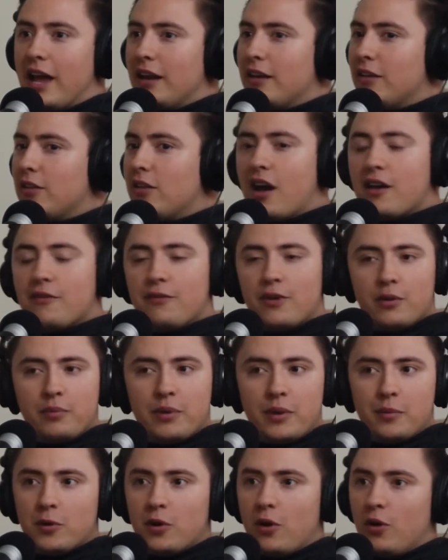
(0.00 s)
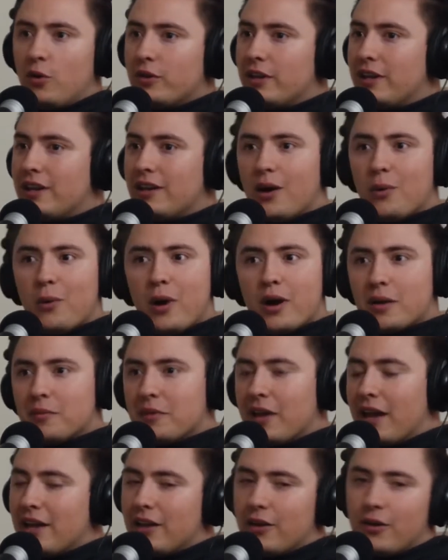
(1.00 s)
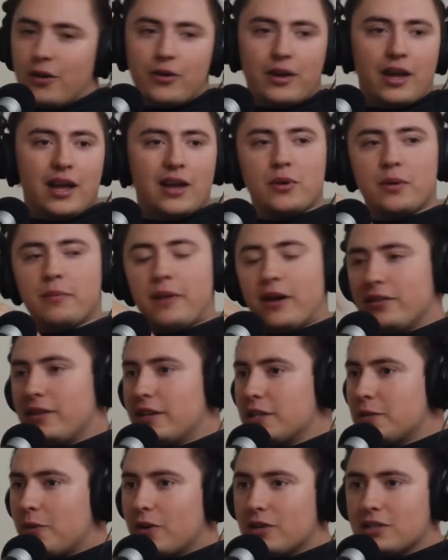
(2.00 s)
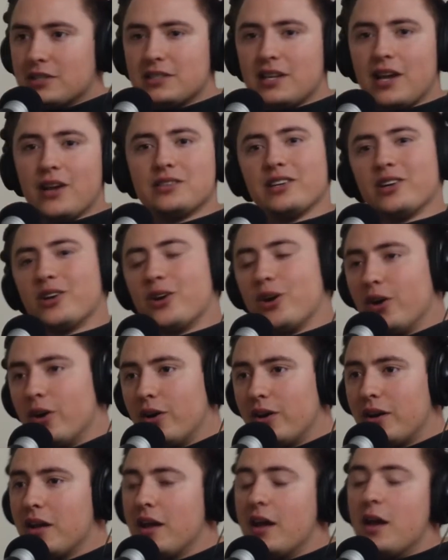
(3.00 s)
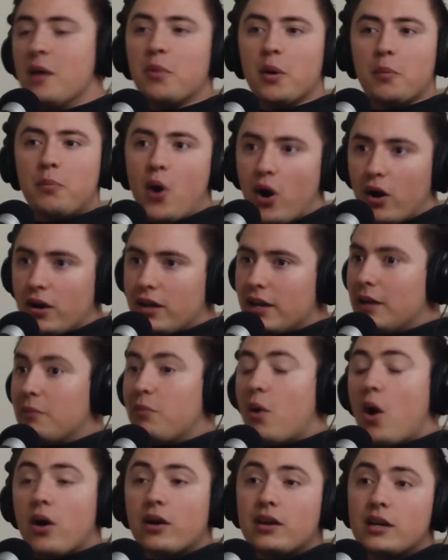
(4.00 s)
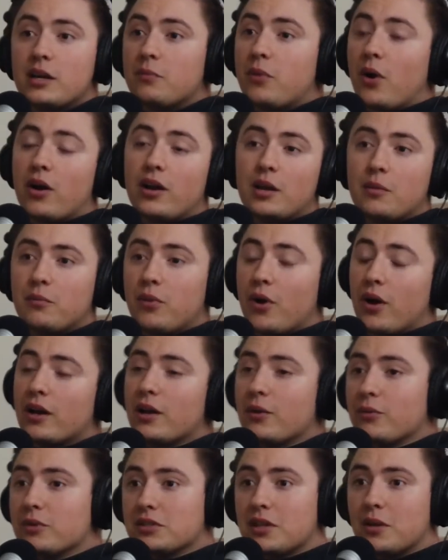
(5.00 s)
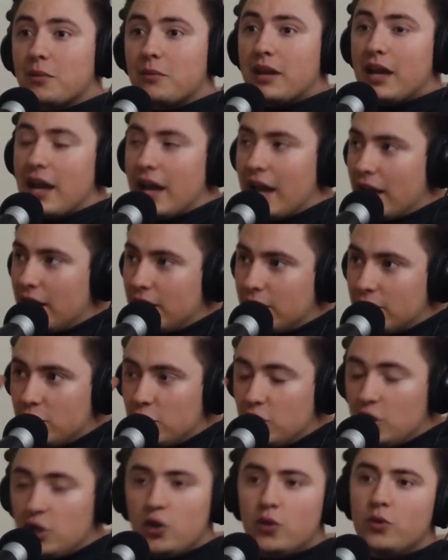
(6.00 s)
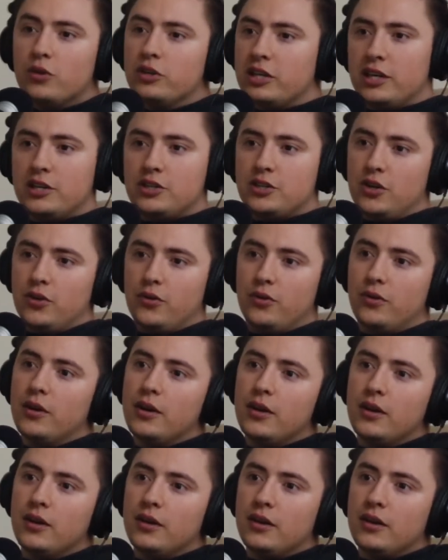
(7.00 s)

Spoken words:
And a lot of our people are old, they cannot walk up that hill. Okay, what about this person's house? It could, but parking was gonna be a huge issue.